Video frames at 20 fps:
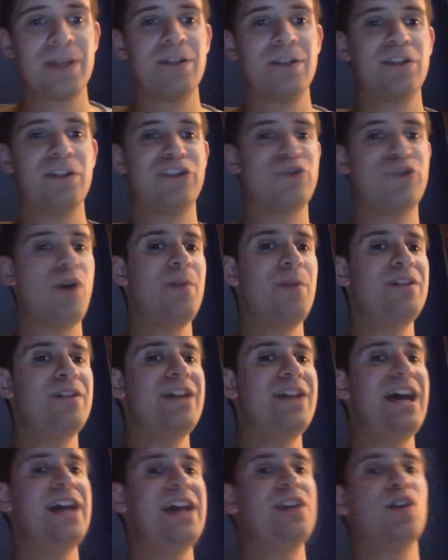Strowman
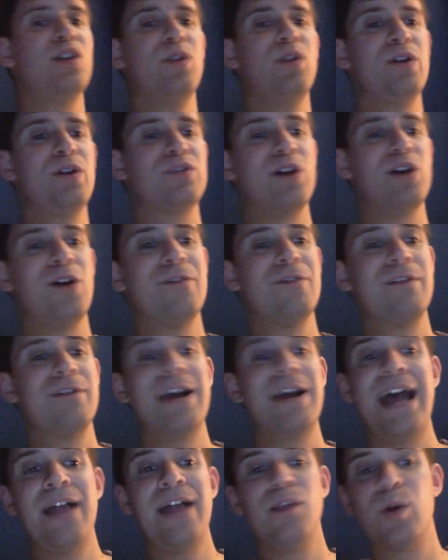then looked
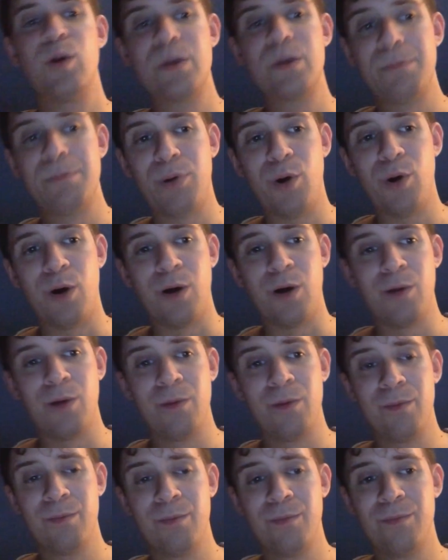over at Logan Paul.
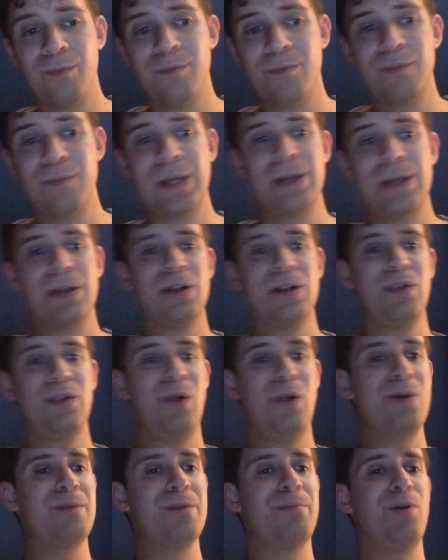
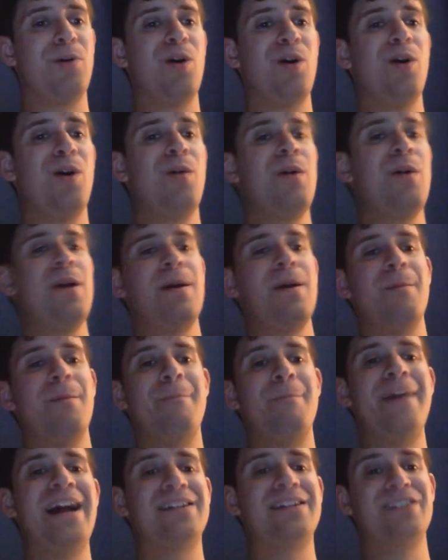Logan Paul
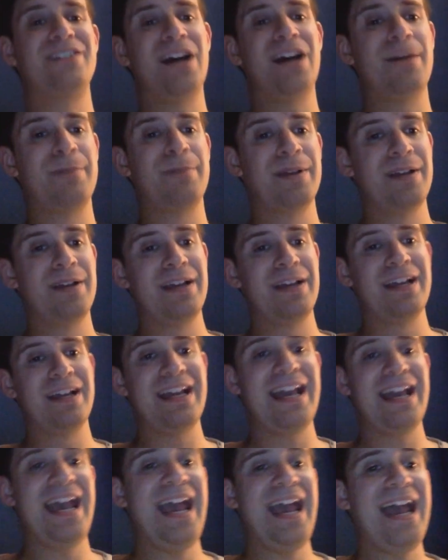backed up,
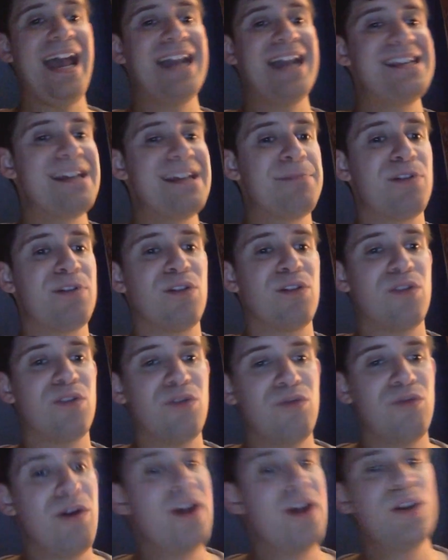and he up
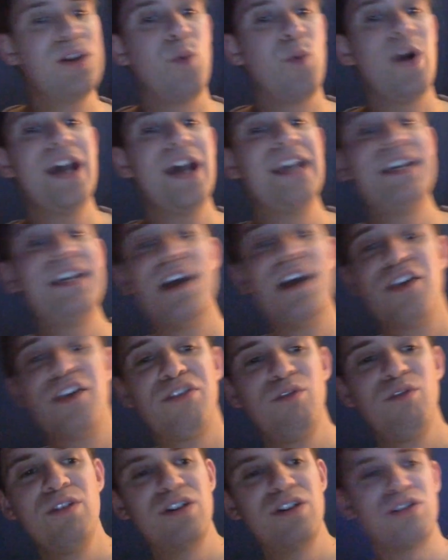run away
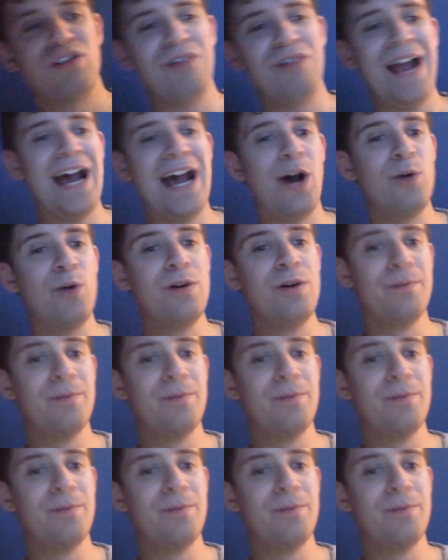through the crowd